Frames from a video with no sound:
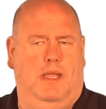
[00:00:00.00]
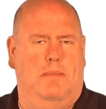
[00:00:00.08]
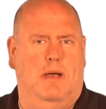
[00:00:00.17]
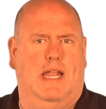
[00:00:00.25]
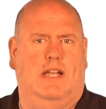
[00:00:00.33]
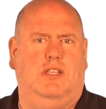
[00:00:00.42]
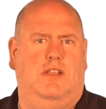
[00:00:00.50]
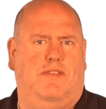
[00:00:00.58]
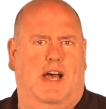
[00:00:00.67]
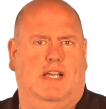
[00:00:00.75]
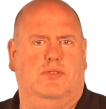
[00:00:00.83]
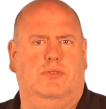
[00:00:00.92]
emailed out to the
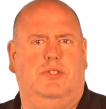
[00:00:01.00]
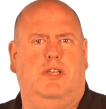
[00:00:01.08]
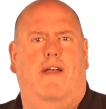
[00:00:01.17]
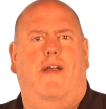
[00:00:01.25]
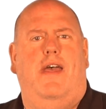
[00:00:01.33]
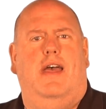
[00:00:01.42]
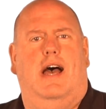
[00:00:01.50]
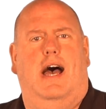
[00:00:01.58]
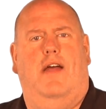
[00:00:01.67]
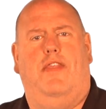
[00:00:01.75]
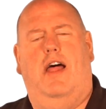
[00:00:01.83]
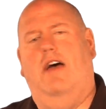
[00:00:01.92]
advisors.
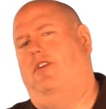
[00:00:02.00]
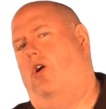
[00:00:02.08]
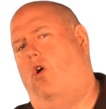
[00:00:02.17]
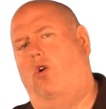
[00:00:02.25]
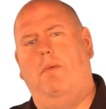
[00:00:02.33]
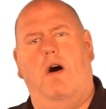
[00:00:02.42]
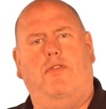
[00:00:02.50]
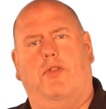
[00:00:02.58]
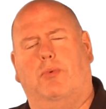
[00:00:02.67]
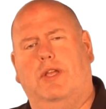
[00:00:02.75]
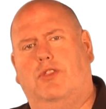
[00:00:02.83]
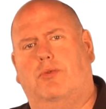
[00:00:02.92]
They'll have a whole month to
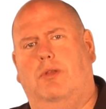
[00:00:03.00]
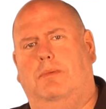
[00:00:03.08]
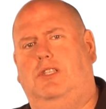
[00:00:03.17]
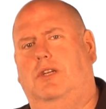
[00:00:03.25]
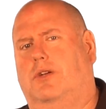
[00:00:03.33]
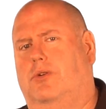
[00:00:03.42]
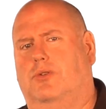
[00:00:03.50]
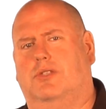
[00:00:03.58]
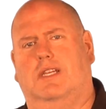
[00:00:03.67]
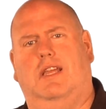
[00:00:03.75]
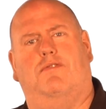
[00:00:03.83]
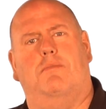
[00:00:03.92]
read through the materials
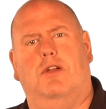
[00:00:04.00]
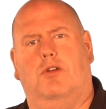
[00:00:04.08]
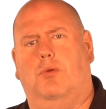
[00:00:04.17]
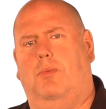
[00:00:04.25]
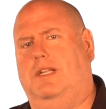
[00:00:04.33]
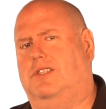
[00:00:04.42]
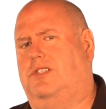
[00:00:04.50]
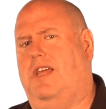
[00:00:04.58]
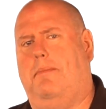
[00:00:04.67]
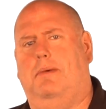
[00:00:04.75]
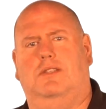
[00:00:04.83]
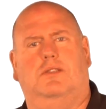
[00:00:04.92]
and get familiar with the witness
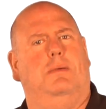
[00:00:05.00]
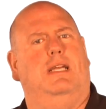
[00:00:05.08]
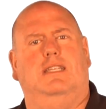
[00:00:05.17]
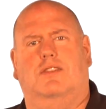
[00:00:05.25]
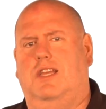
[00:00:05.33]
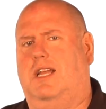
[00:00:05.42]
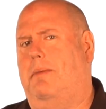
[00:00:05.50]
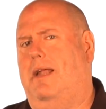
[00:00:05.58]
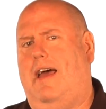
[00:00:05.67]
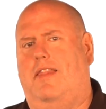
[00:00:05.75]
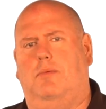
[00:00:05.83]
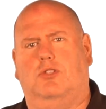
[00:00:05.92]
statements and begin to think about
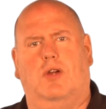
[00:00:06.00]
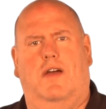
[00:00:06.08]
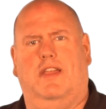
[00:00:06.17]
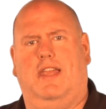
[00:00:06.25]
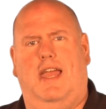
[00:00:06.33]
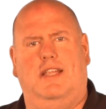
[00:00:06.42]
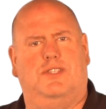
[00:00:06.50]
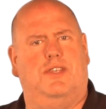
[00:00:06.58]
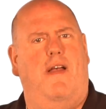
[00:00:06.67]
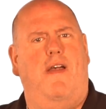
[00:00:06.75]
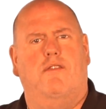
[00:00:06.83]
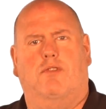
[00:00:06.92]
how they would try the
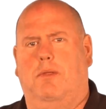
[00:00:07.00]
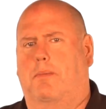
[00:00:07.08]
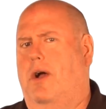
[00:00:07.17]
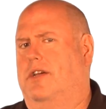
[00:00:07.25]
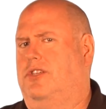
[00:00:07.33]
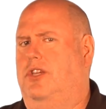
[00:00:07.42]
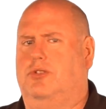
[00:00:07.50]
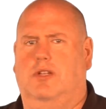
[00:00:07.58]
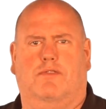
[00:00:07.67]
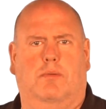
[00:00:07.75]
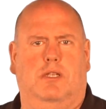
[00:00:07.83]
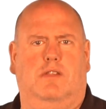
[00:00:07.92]
case from the prosecution
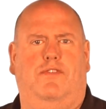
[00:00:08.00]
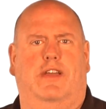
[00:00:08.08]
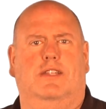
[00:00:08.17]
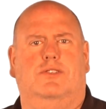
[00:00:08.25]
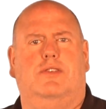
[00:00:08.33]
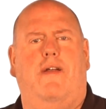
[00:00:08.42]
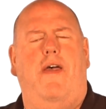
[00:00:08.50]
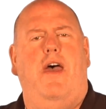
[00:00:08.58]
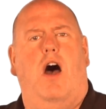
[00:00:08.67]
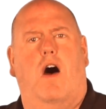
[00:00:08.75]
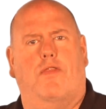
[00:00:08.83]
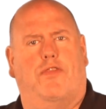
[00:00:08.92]
and from the defense.
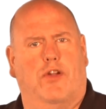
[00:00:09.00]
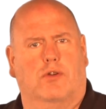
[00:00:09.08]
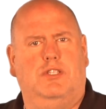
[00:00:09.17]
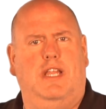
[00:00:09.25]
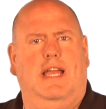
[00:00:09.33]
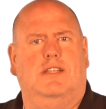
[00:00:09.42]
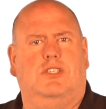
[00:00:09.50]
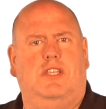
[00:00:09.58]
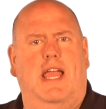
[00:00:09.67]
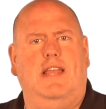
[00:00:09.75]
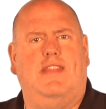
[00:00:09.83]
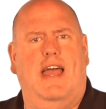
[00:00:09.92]
On Thursday at
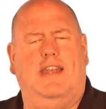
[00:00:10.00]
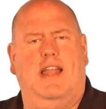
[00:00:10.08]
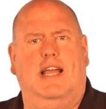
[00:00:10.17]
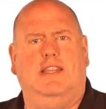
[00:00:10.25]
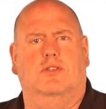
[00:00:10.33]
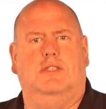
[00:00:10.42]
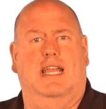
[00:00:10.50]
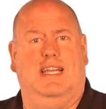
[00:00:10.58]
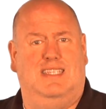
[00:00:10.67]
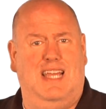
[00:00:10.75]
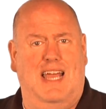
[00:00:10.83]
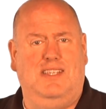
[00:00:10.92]
state, that night, they'll take a
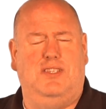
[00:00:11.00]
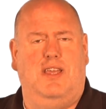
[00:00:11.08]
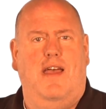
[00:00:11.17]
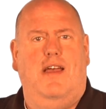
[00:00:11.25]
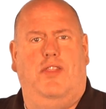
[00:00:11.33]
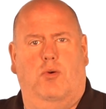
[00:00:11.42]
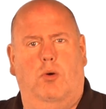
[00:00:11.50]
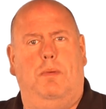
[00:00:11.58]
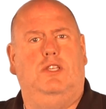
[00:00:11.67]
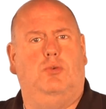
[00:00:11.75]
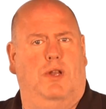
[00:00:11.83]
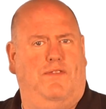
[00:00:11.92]
test. There will be
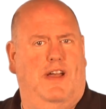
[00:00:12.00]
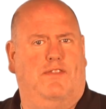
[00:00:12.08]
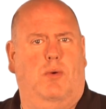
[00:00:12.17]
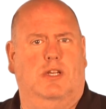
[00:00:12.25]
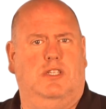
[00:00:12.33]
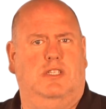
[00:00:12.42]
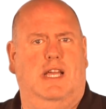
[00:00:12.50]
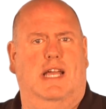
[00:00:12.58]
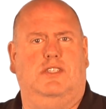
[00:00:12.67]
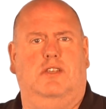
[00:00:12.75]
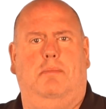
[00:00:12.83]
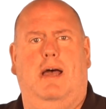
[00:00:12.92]
25-question
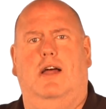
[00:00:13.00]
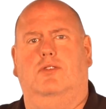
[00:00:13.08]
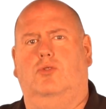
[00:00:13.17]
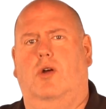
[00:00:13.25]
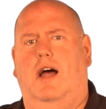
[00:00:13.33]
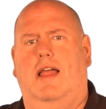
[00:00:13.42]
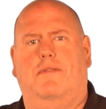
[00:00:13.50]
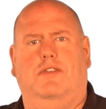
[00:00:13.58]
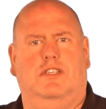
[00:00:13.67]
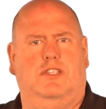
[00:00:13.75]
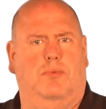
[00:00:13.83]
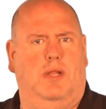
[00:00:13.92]
test about trial
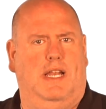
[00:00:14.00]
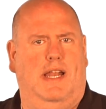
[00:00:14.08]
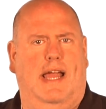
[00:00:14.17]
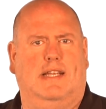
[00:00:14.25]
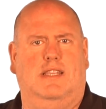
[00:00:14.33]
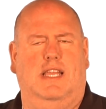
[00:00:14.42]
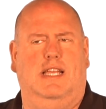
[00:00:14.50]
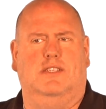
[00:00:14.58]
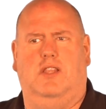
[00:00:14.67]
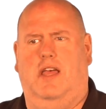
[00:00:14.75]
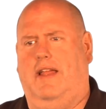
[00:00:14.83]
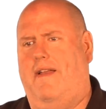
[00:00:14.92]
advocacy related
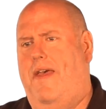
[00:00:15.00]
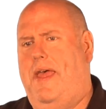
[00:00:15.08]
things like